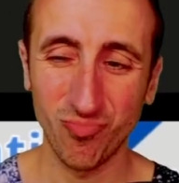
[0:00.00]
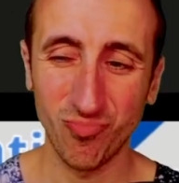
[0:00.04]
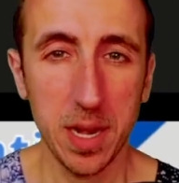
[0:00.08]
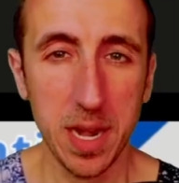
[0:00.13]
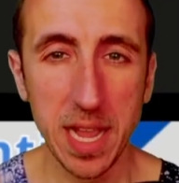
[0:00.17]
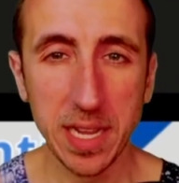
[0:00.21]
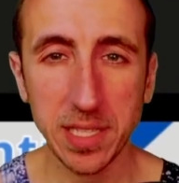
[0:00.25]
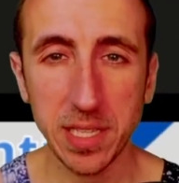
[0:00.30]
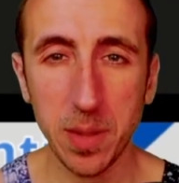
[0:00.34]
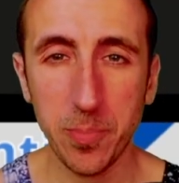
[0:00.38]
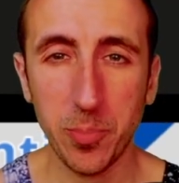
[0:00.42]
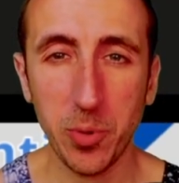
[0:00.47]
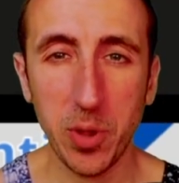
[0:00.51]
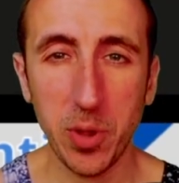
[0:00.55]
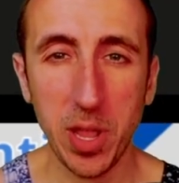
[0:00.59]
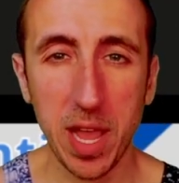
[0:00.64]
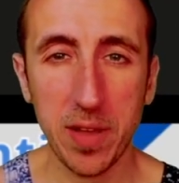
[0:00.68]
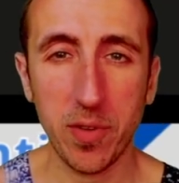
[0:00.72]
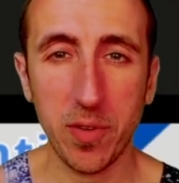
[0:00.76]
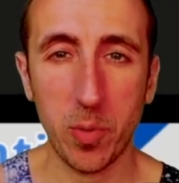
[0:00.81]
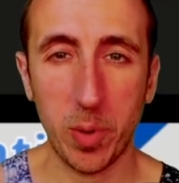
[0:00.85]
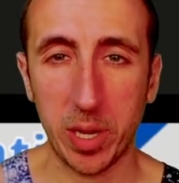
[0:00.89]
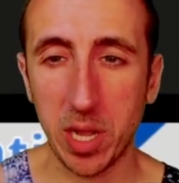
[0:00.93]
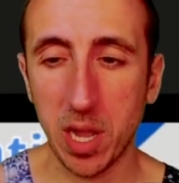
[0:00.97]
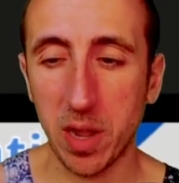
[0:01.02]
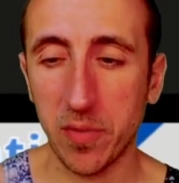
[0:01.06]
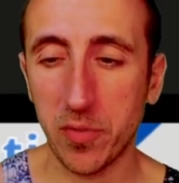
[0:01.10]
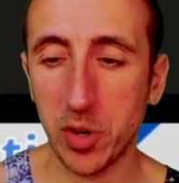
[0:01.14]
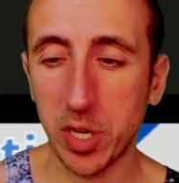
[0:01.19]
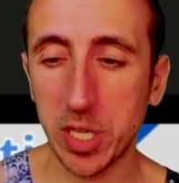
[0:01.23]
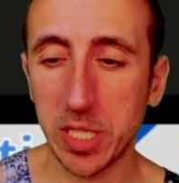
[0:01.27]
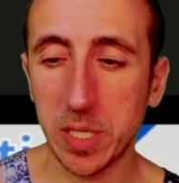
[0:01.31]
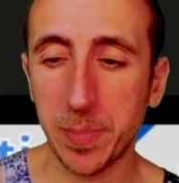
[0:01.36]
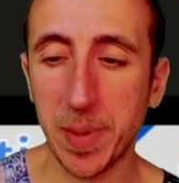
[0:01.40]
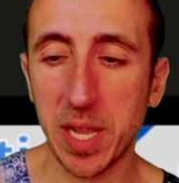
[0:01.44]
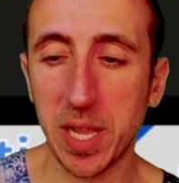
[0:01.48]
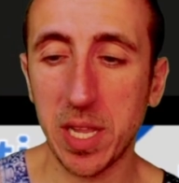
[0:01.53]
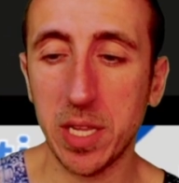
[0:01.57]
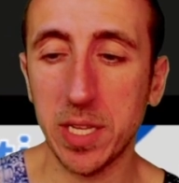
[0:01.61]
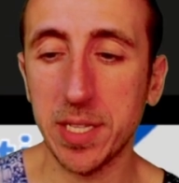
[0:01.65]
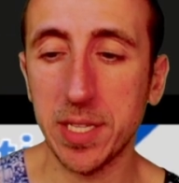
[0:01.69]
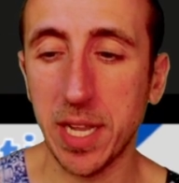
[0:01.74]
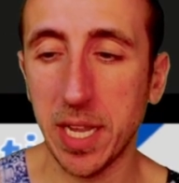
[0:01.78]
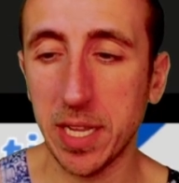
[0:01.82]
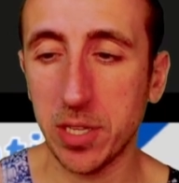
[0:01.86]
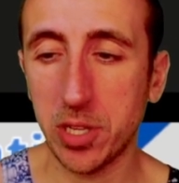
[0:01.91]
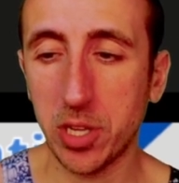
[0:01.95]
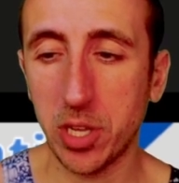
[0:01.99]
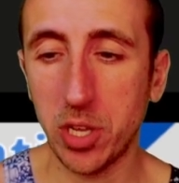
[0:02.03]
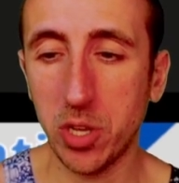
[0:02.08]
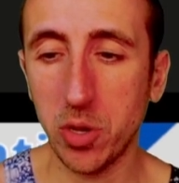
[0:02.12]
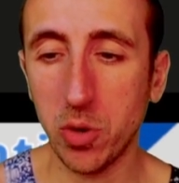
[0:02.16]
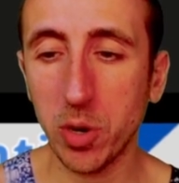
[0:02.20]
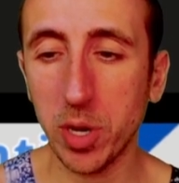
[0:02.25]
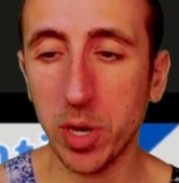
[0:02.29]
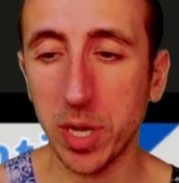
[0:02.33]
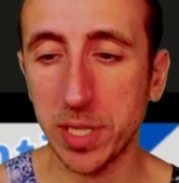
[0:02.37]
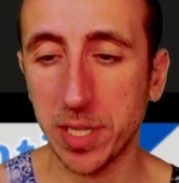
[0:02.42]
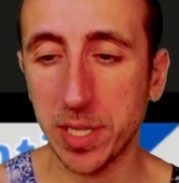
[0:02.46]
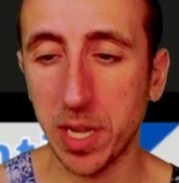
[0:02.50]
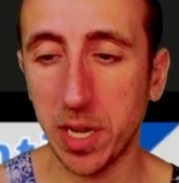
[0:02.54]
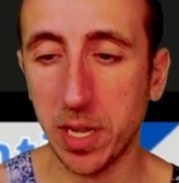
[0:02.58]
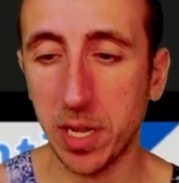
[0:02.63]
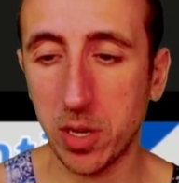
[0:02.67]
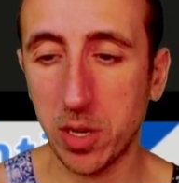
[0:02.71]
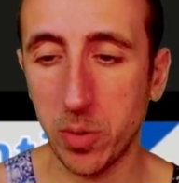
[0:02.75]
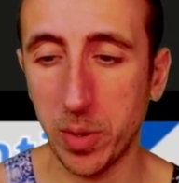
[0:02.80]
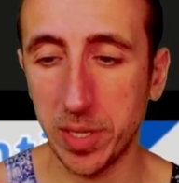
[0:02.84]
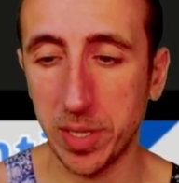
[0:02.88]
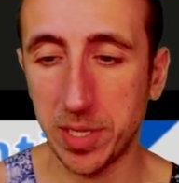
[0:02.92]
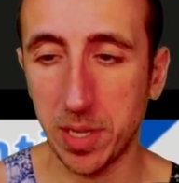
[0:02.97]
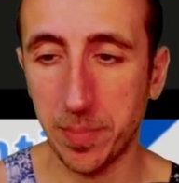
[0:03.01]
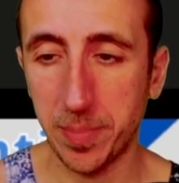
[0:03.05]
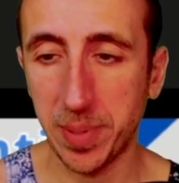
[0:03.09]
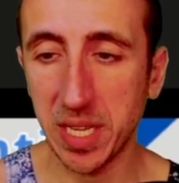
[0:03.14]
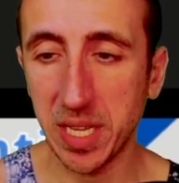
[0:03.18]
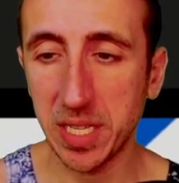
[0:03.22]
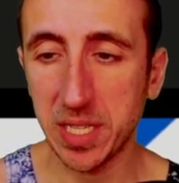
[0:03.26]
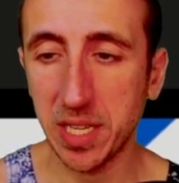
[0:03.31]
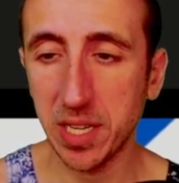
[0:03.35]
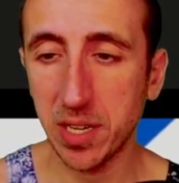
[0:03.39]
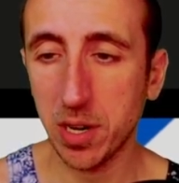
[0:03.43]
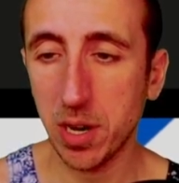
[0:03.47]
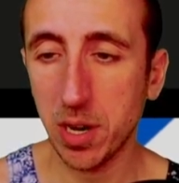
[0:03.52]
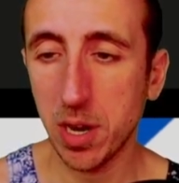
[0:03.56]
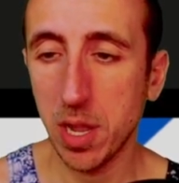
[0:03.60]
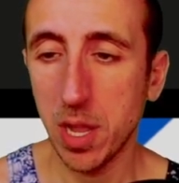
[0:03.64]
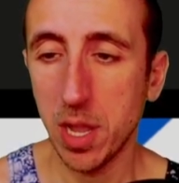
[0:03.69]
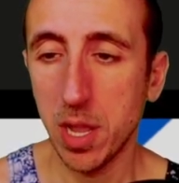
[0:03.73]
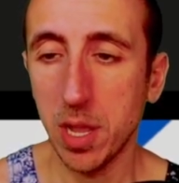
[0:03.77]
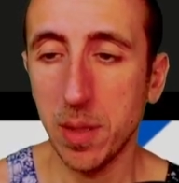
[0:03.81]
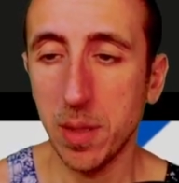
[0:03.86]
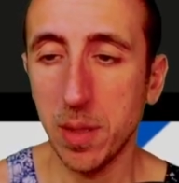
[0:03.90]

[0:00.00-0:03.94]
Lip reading: Next up we have our recovery spells, and Cure is going to go into the B tier.